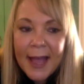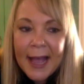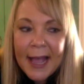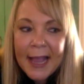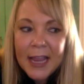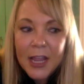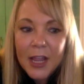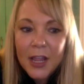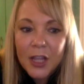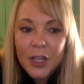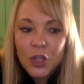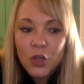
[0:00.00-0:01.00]
that
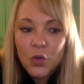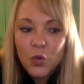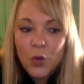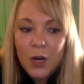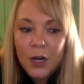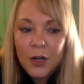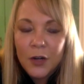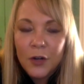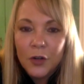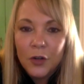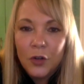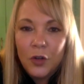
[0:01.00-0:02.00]
you
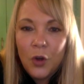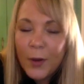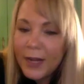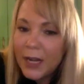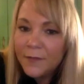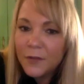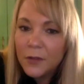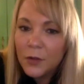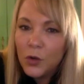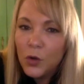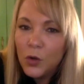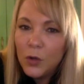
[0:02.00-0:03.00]
are going
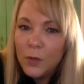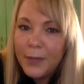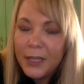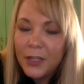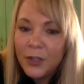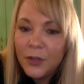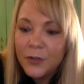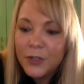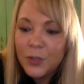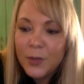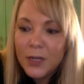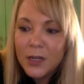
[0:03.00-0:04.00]
after the goal, but
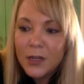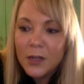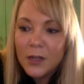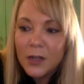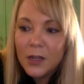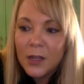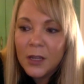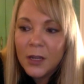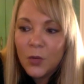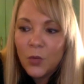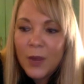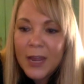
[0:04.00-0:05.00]
you're doing it
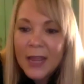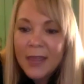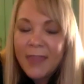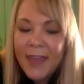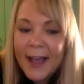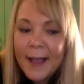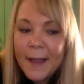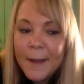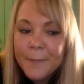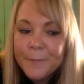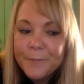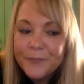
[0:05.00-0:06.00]
in, in a way
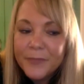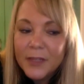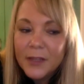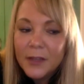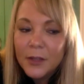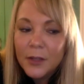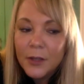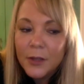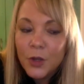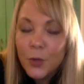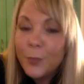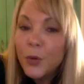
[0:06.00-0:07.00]
that
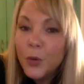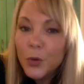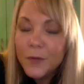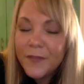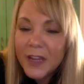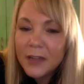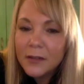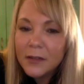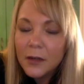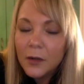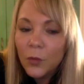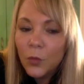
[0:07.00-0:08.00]
you're
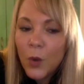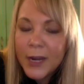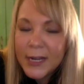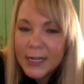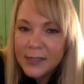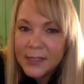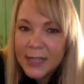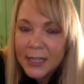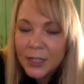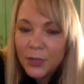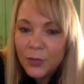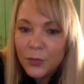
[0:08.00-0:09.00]
proving what it
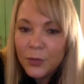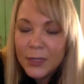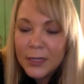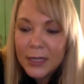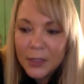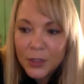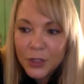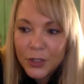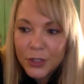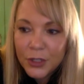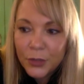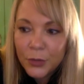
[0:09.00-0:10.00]
is that you
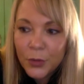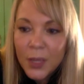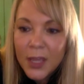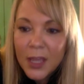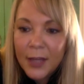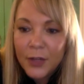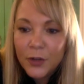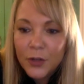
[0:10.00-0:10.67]
need to do